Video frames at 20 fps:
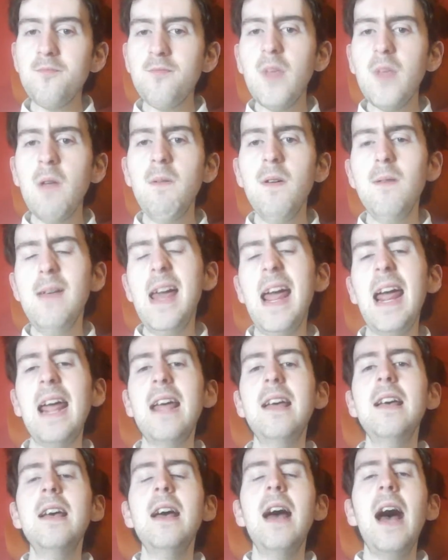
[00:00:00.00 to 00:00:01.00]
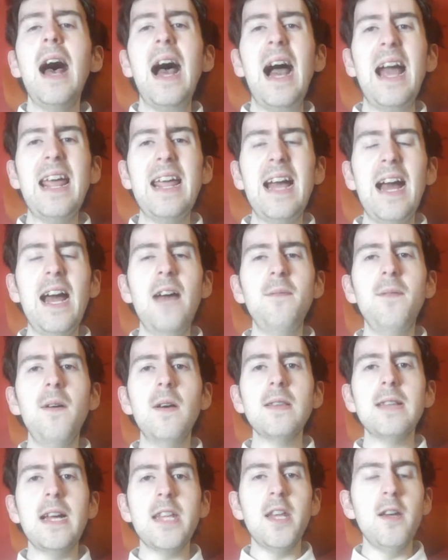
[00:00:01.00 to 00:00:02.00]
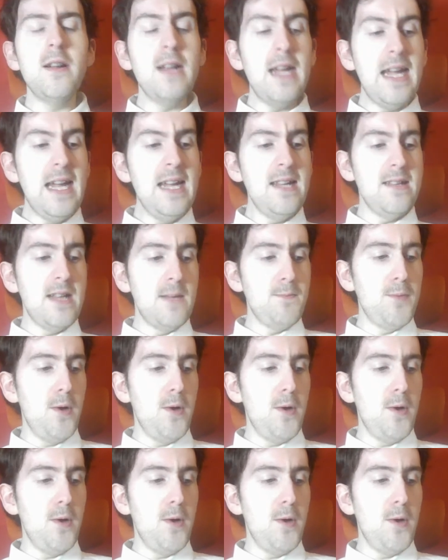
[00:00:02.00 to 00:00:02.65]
Hey, I kind of feel like you could easily